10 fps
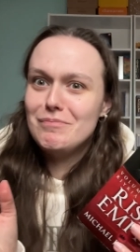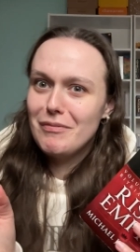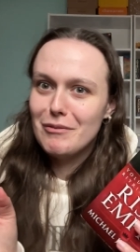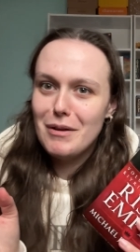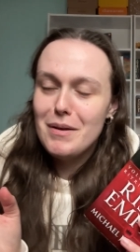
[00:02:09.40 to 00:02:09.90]

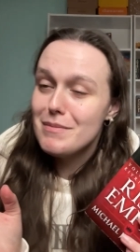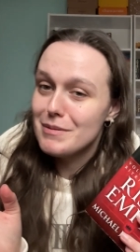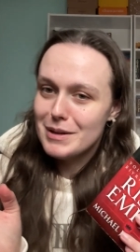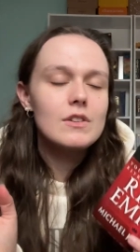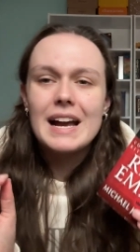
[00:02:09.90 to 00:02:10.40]

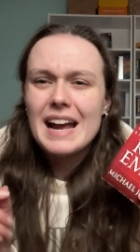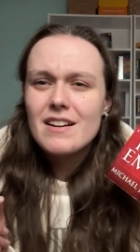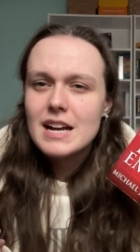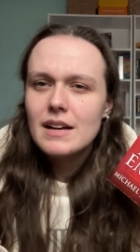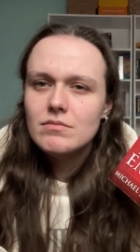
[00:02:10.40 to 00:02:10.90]

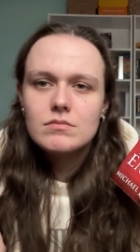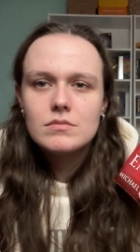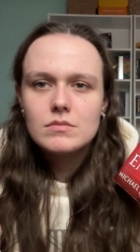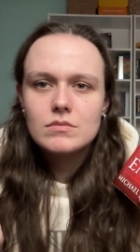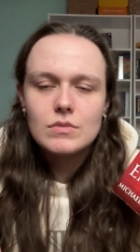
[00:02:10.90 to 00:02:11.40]
area
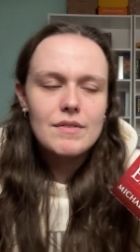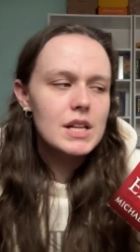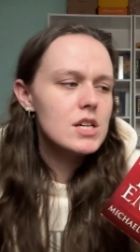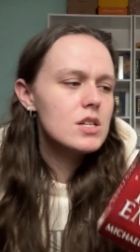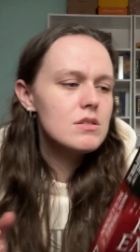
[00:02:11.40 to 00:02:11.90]

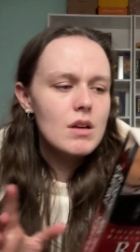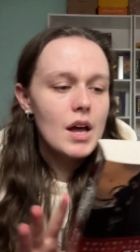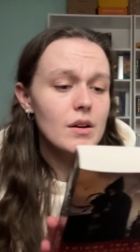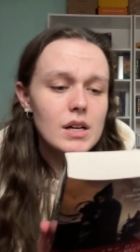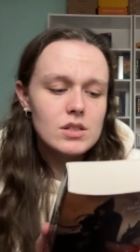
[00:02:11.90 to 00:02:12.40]
Revelations. I
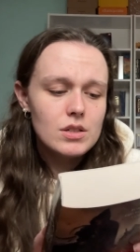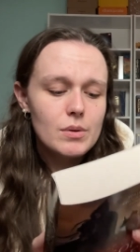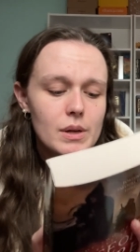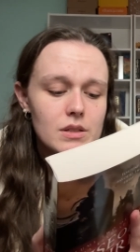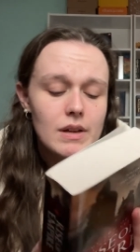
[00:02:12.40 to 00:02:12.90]
don't actually know how
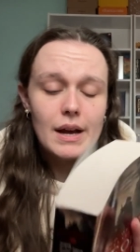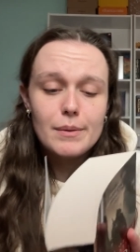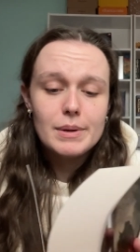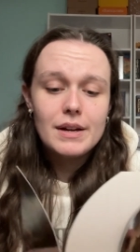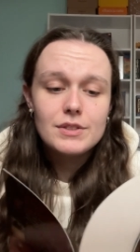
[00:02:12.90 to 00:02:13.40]
to, how to
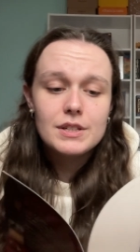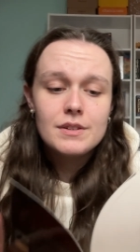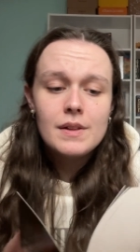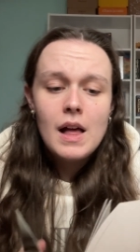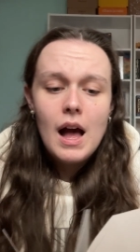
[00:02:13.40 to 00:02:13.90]
pronounce it.
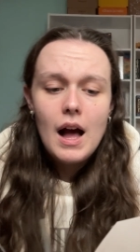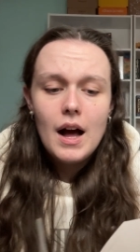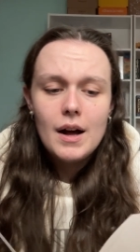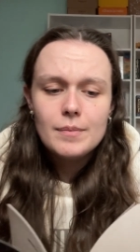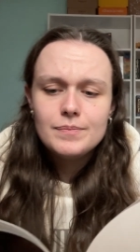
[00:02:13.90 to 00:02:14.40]

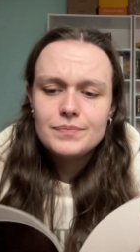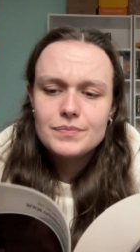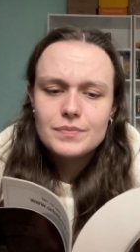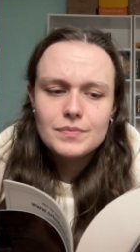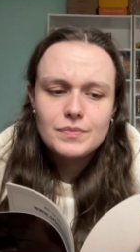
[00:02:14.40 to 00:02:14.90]
Um,
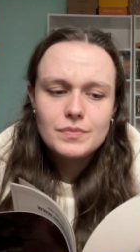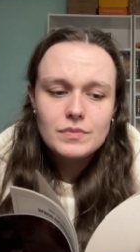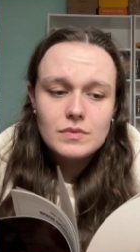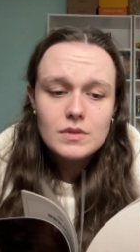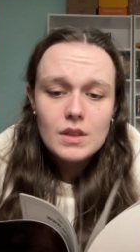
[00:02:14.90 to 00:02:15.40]

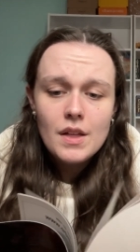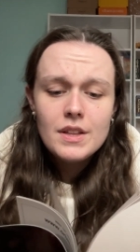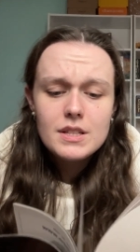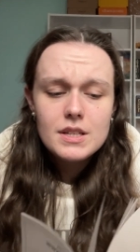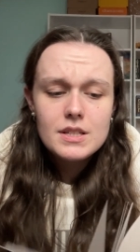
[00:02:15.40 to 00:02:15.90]

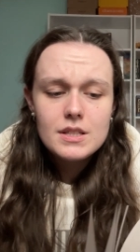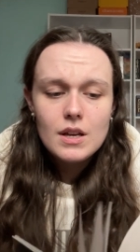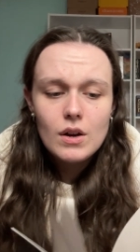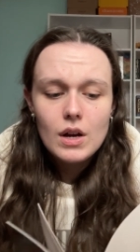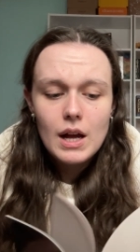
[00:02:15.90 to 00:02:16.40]
this is
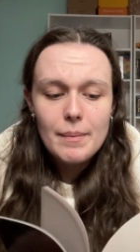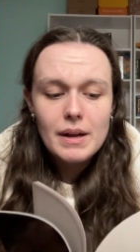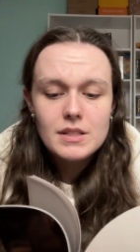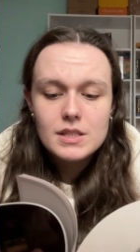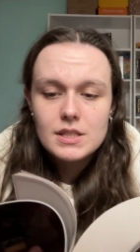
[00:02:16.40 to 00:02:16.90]

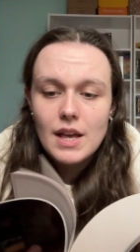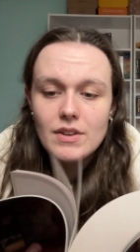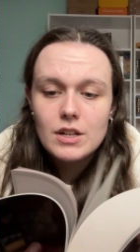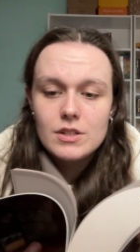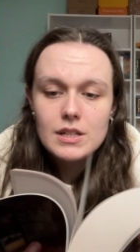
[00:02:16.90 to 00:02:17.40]
about
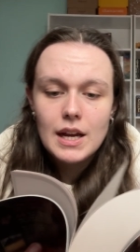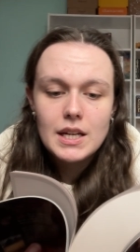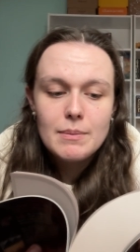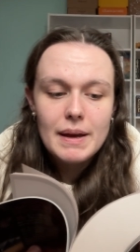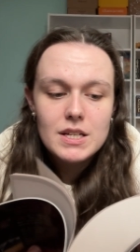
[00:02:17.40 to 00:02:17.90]
780
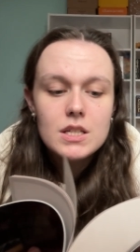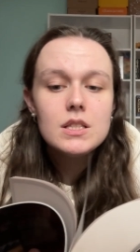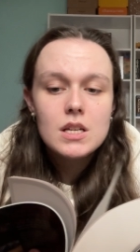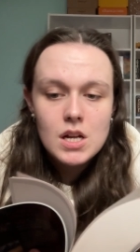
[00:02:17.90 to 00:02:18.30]
pages.